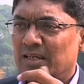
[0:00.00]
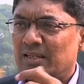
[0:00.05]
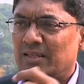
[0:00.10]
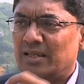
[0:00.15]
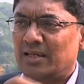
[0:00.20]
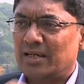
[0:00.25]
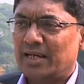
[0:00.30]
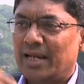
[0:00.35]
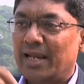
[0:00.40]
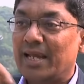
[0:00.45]

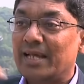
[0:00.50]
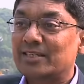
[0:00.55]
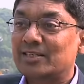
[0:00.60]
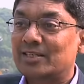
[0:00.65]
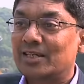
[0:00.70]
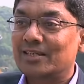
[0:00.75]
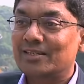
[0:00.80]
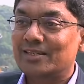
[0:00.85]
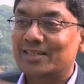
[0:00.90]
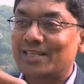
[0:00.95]
there are
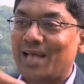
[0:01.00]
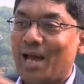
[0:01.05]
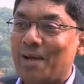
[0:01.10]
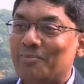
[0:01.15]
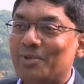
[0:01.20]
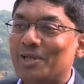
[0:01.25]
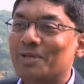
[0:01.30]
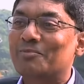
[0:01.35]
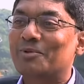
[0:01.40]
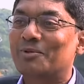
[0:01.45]
exchanges
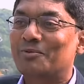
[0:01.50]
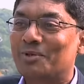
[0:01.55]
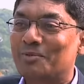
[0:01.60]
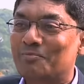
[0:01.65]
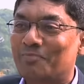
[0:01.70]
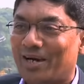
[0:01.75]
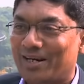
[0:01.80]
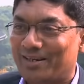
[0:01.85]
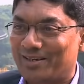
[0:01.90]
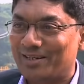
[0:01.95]
happening between
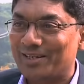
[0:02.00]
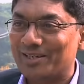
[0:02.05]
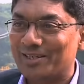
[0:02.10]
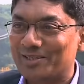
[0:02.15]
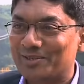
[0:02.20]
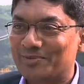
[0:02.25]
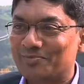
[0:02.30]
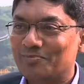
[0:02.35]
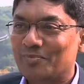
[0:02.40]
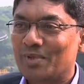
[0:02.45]

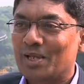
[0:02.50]
partners.